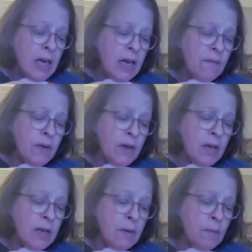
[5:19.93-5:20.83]

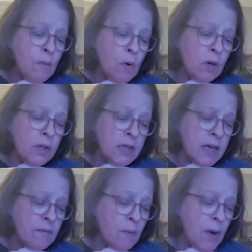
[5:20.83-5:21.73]
even more to
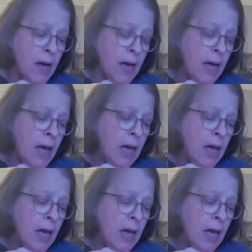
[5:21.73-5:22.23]
give away.